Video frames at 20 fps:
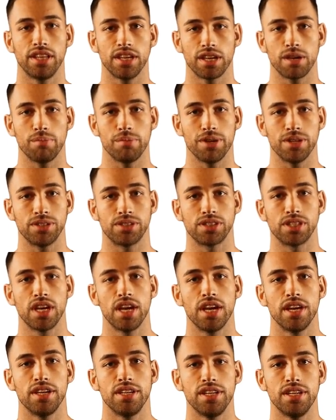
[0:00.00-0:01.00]
ligaments,
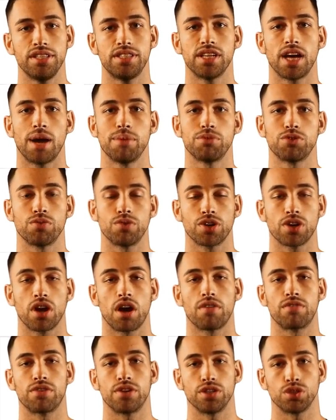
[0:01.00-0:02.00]
need time to
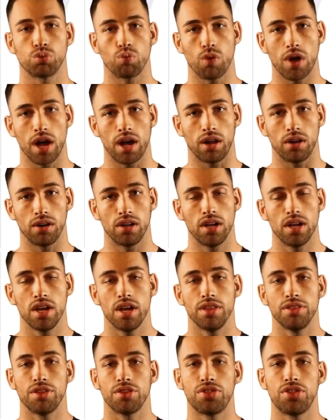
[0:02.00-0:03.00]
recover as well.
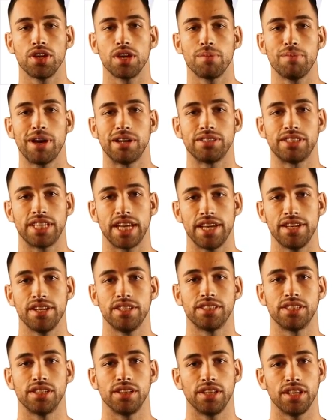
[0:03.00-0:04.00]
The thing about
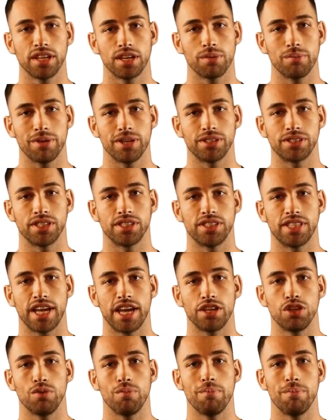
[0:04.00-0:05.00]
tendons and ligaments is
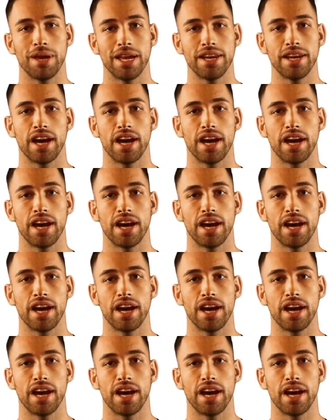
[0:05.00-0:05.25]
that you may